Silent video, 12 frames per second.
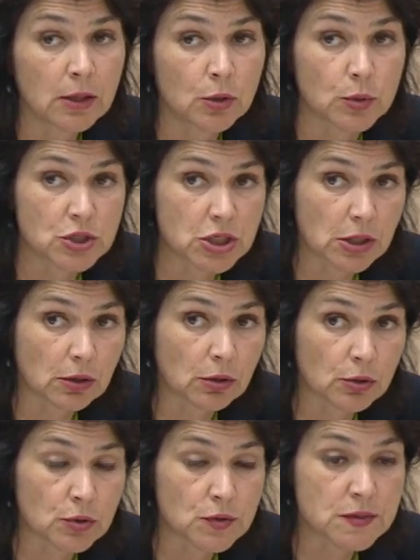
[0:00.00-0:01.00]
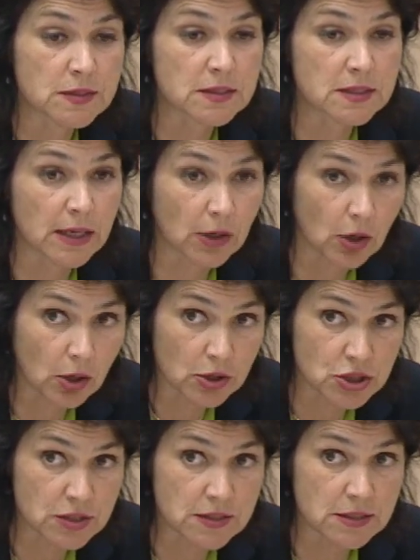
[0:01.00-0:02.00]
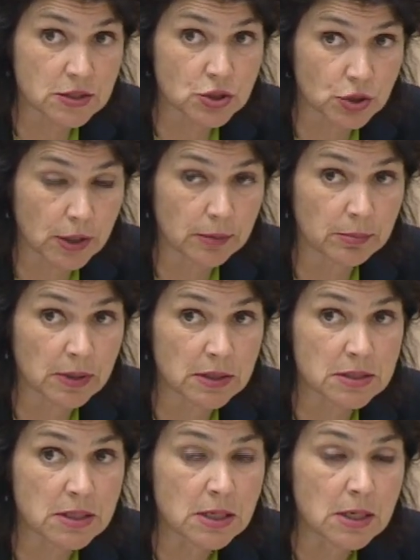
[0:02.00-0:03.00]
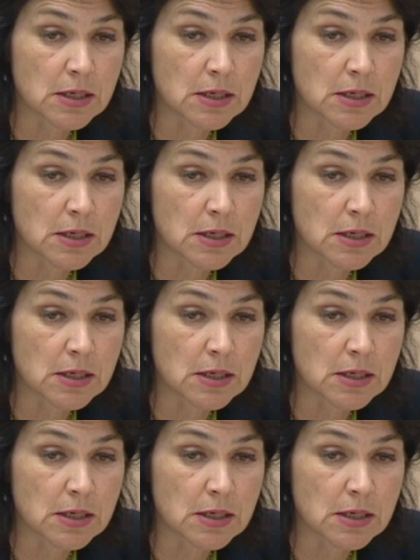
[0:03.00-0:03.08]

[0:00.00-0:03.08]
which includes psychologist treatment,